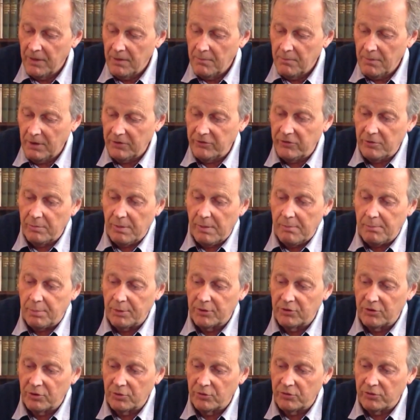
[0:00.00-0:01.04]
must have been
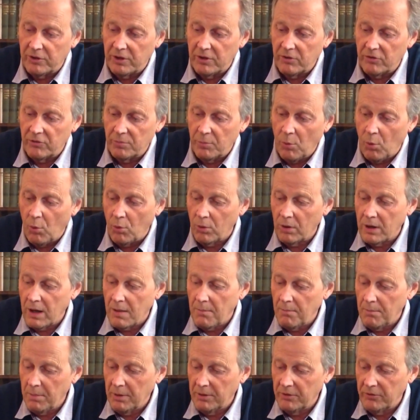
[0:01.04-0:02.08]
produced in small
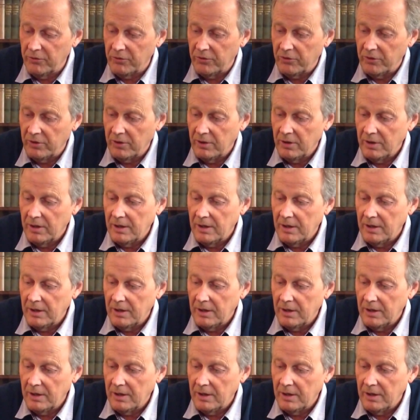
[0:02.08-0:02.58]
numbers.